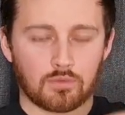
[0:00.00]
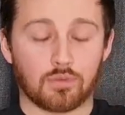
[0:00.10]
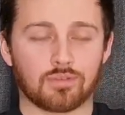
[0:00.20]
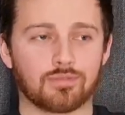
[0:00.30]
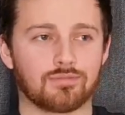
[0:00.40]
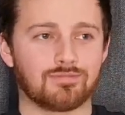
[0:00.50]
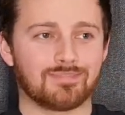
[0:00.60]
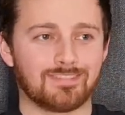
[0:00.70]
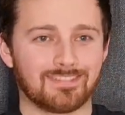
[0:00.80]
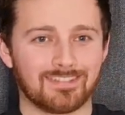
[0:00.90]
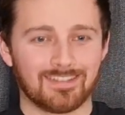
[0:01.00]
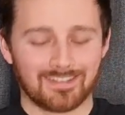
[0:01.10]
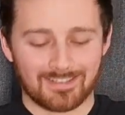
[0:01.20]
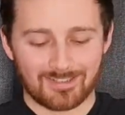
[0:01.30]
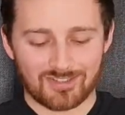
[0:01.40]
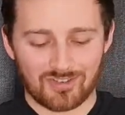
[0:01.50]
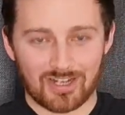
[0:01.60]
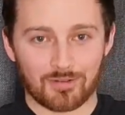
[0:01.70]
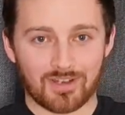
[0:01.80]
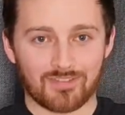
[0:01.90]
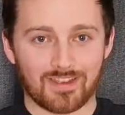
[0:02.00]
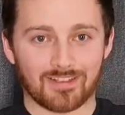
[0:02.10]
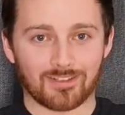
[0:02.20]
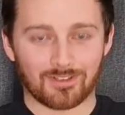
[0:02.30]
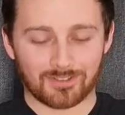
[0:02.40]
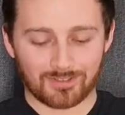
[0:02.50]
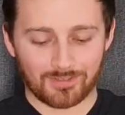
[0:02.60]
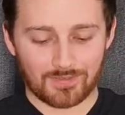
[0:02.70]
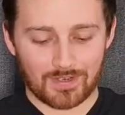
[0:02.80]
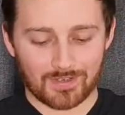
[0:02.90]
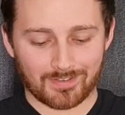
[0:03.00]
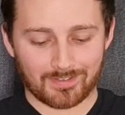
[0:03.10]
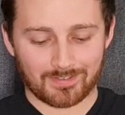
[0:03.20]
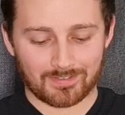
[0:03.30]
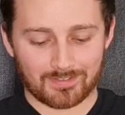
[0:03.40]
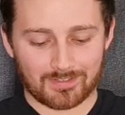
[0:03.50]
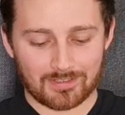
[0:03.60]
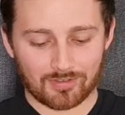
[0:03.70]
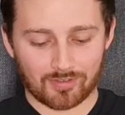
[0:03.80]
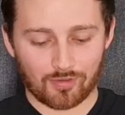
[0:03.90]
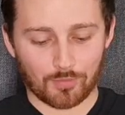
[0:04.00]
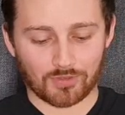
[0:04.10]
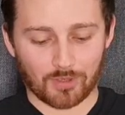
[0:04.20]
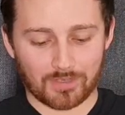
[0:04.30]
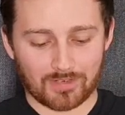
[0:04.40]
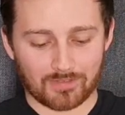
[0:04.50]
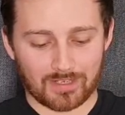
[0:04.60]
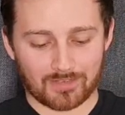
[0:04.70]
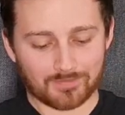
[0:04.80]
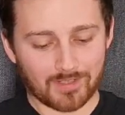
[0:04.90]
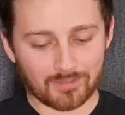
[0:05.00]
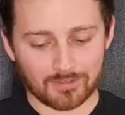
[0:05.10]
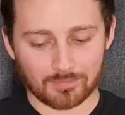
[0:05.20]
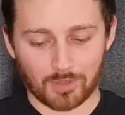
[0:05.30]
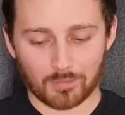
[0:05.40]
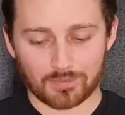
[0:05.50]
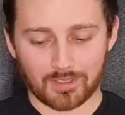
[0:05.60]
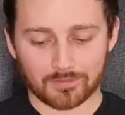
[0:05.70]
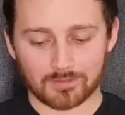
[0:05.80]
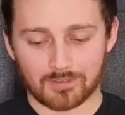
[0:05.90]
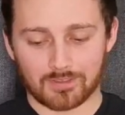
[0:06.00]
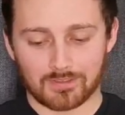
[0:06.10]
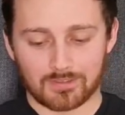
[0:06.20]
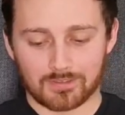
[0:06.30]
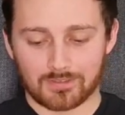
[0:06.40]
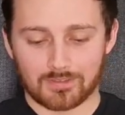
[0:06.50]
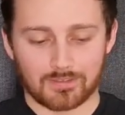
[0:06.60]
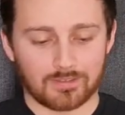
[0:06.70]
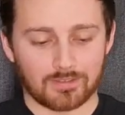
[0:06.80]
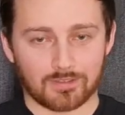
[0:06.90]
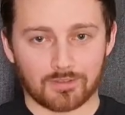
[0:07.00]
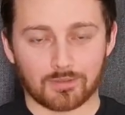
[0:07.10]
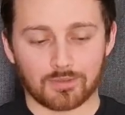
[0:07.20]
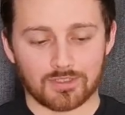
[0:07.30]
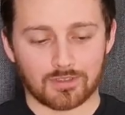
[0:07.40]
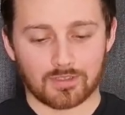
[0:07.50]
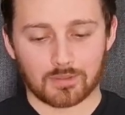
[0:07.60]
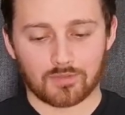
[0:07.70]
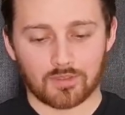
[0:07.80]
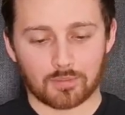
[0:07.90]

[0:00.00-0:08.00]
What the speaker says: Oof. Straight away there, lots of citrus aromas coming out of the can there that just popped out. So we shall now give it a